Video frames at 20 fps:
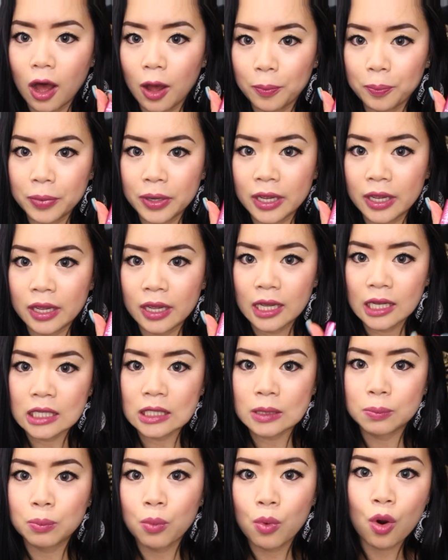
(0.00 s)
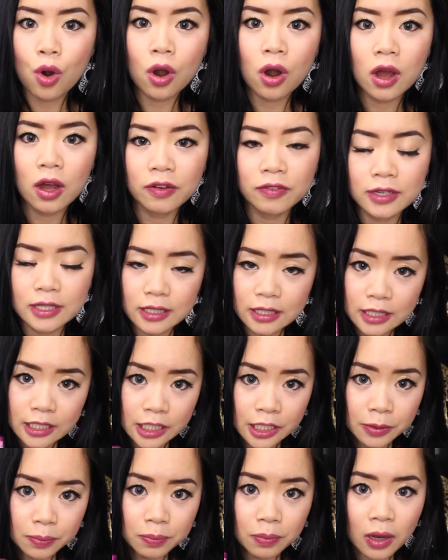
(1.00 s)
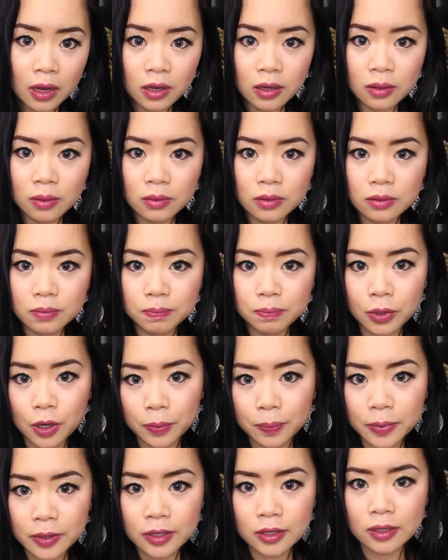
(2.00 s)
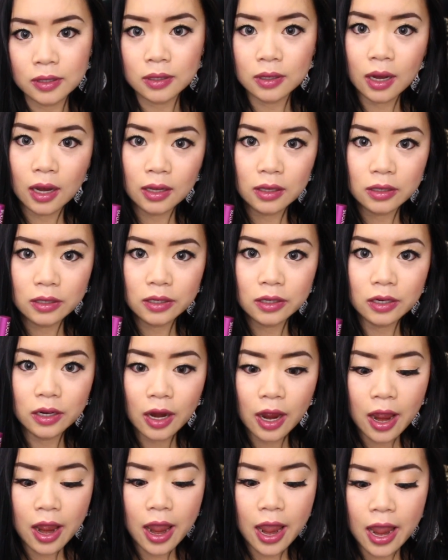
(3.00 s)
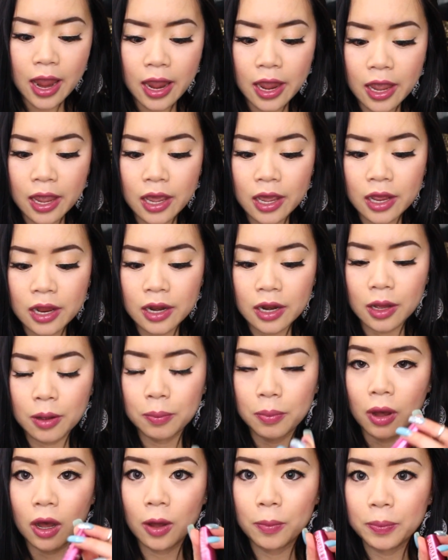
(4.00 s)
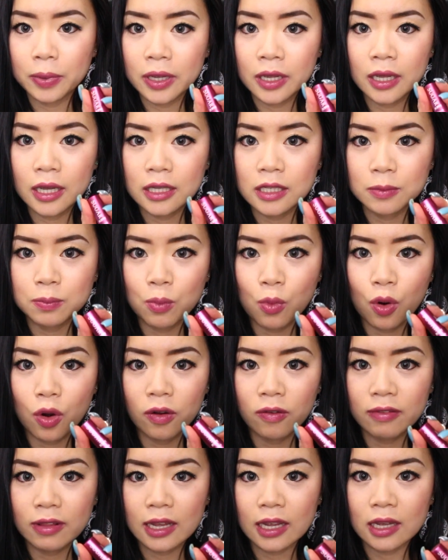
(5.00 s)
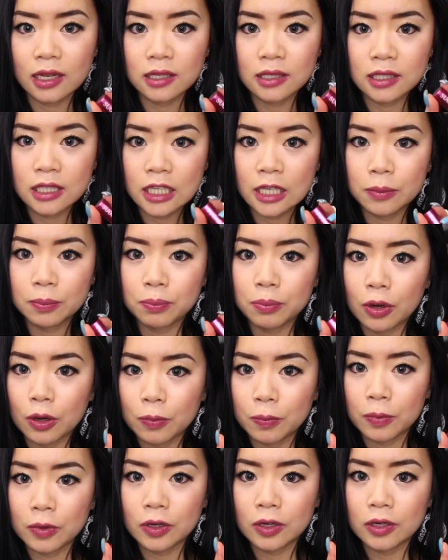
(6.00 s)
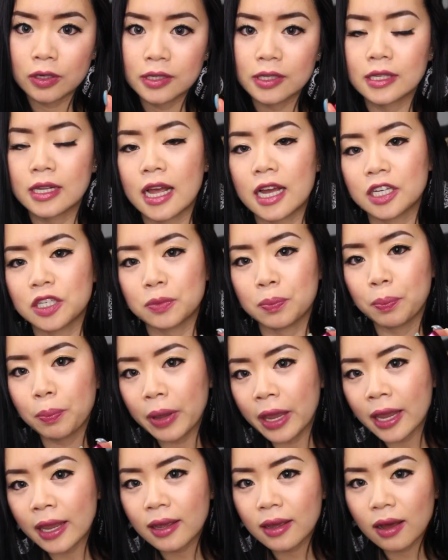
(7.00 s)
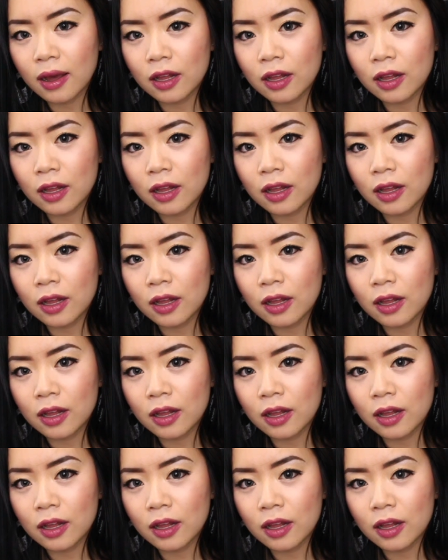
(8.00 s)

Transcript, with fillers: Poppy, is more of a deep purple color and Poppy is more of like a deep purple slash pink